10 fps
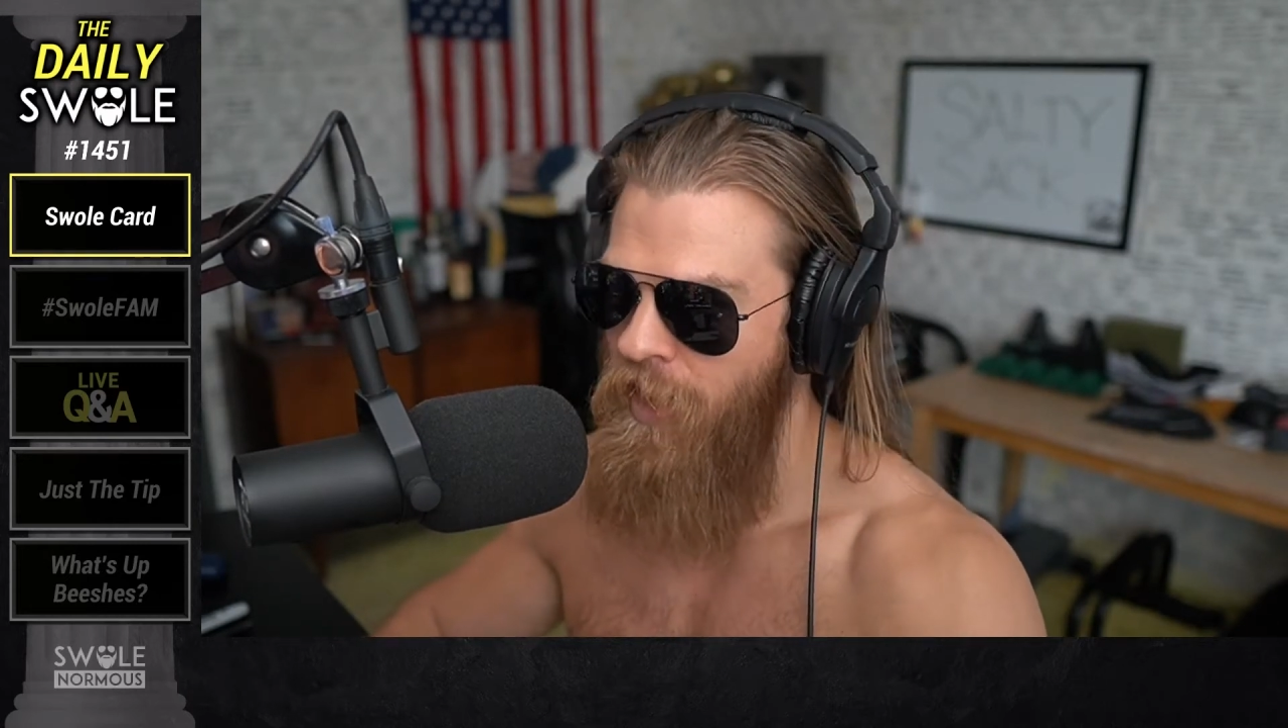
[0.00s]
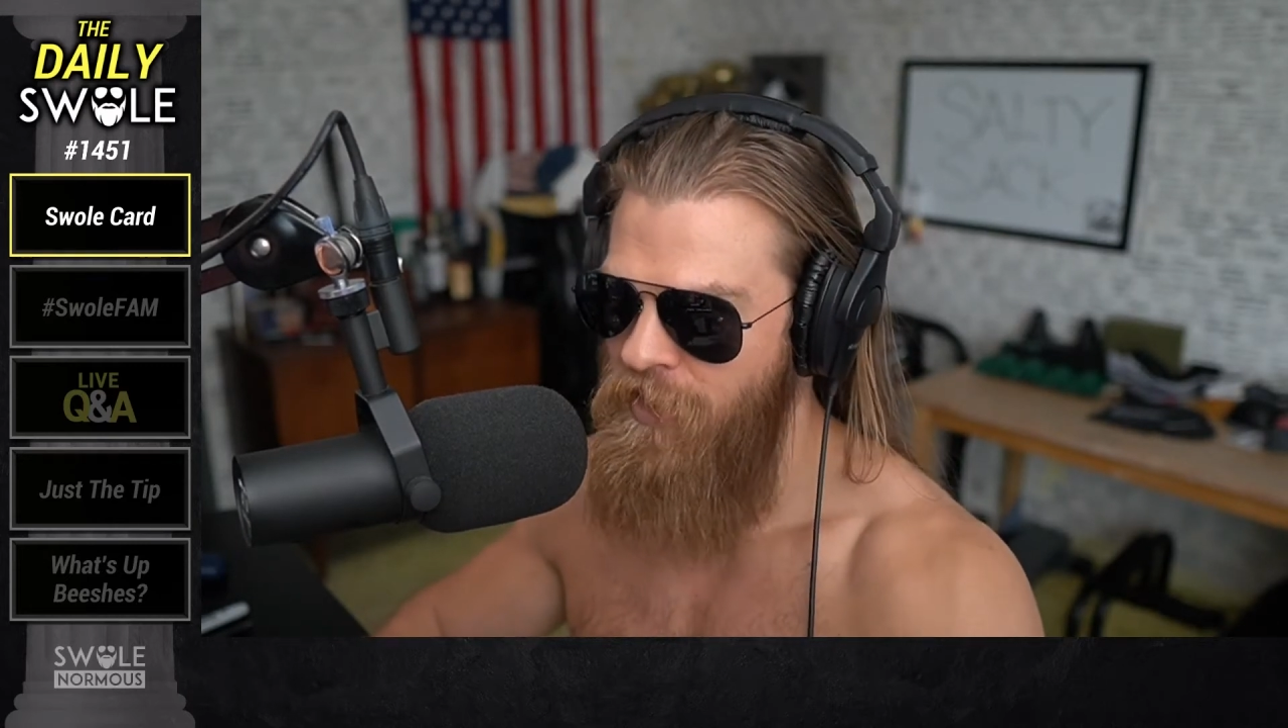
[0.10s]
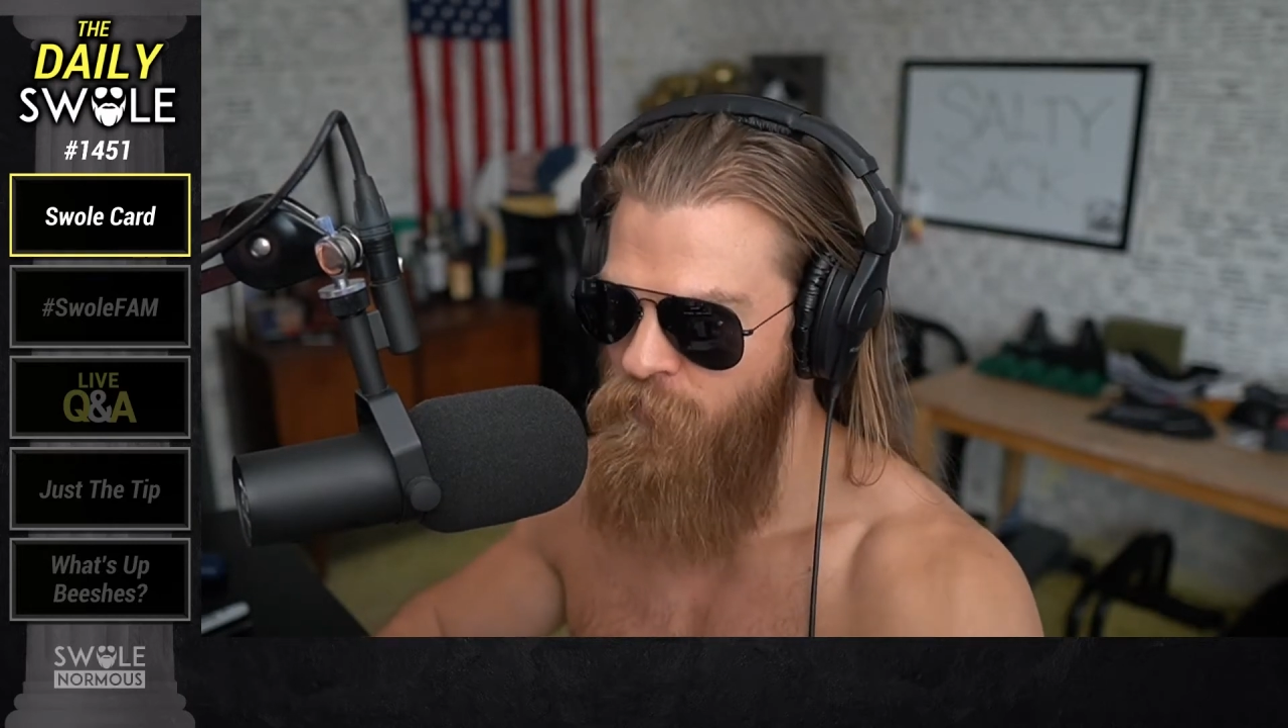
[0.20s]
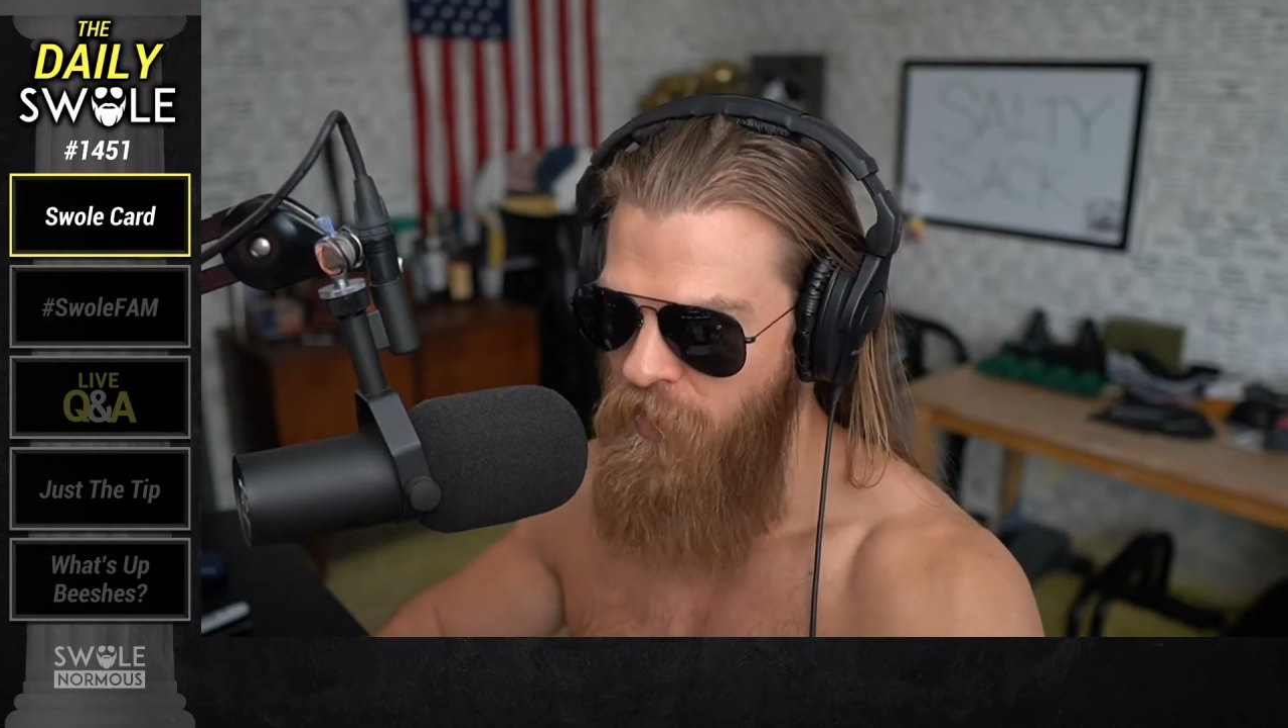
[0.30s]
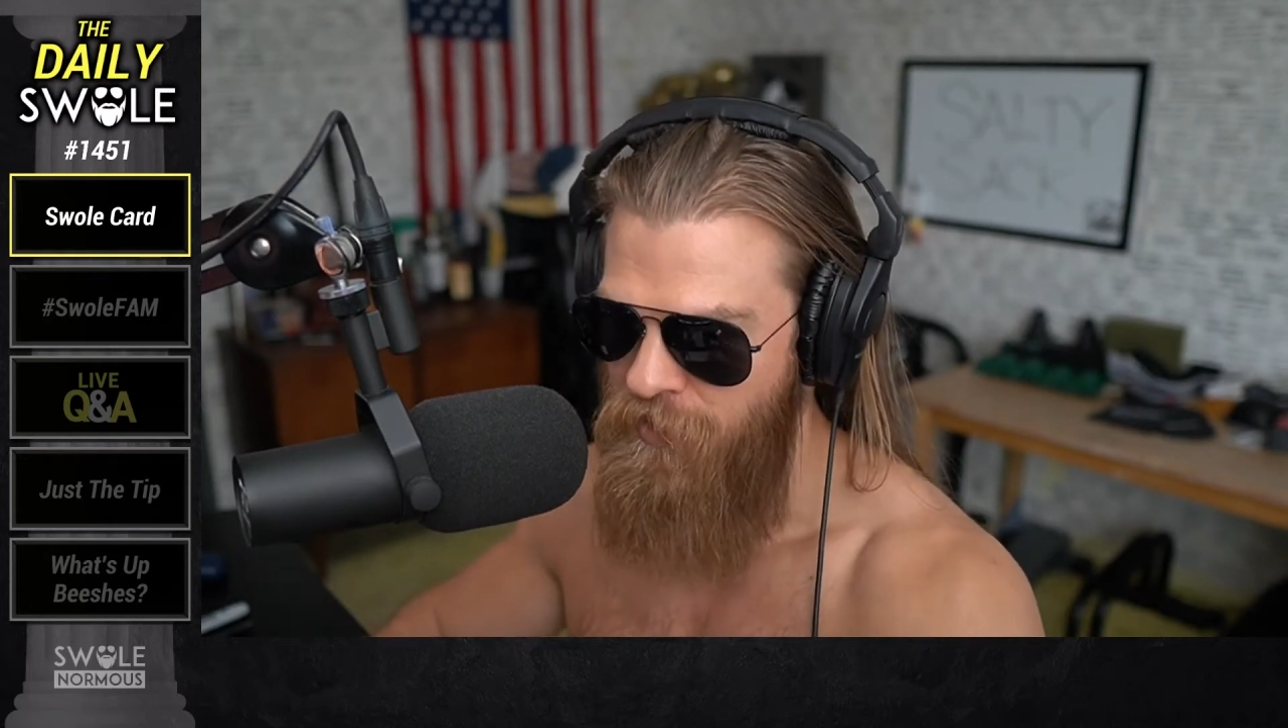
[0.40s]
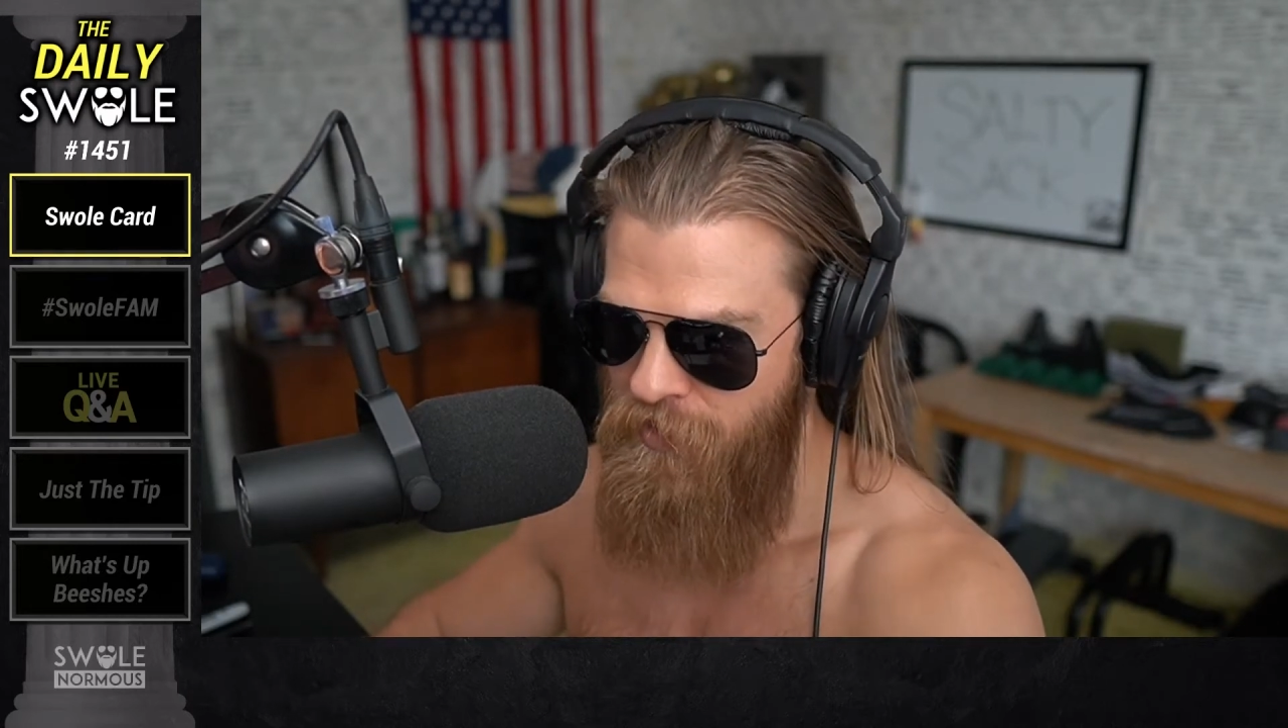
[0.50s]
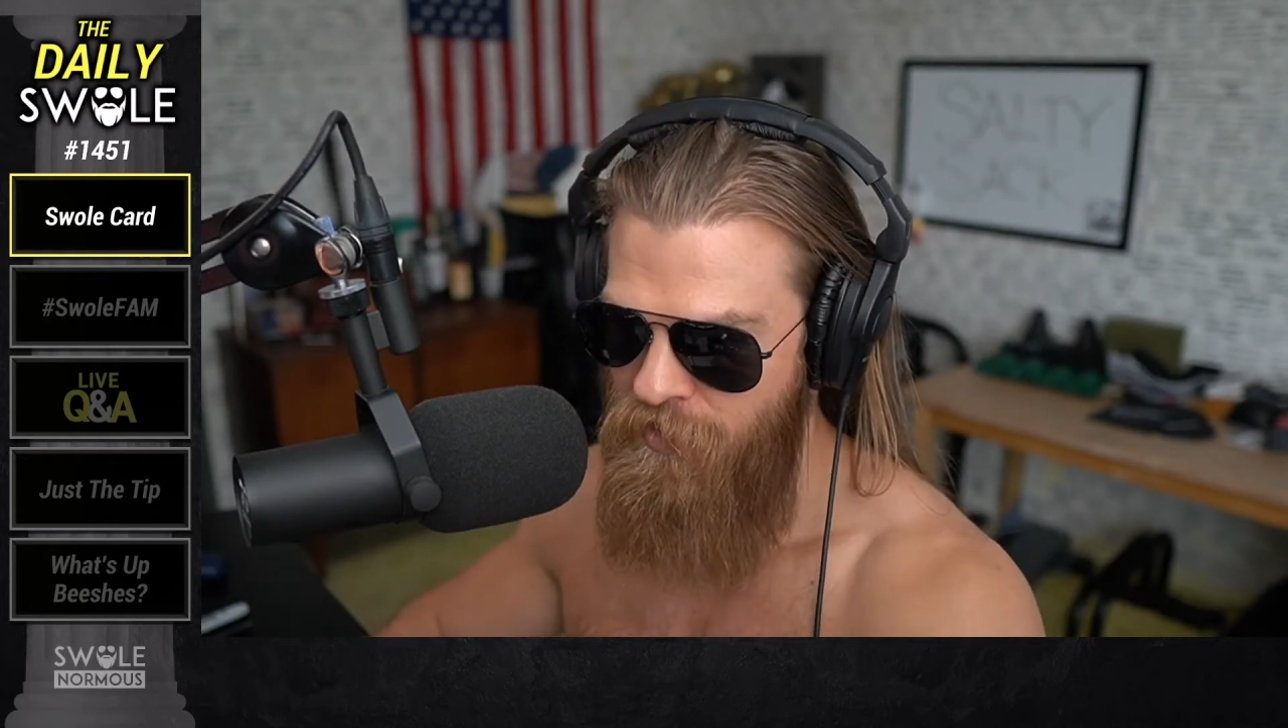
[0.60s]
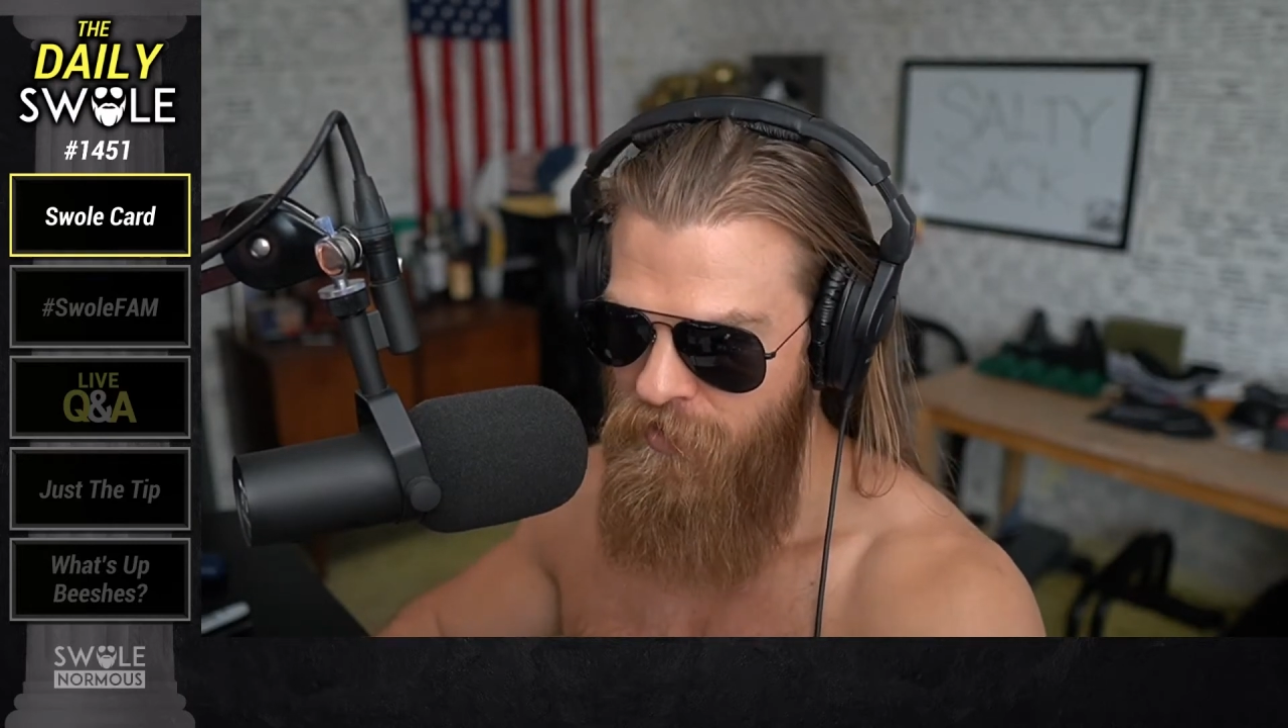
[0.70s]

aspect.